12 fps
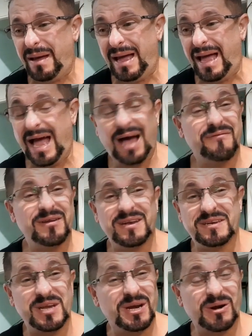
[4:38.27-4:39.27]

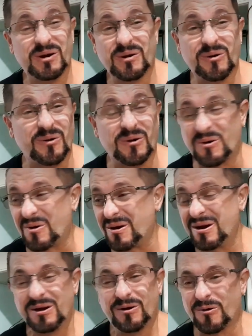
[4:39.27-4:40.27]
having dinner or
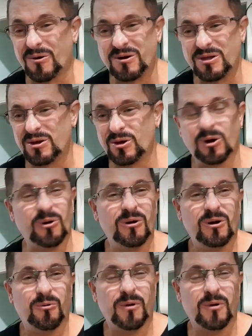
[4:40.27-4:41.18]
you know,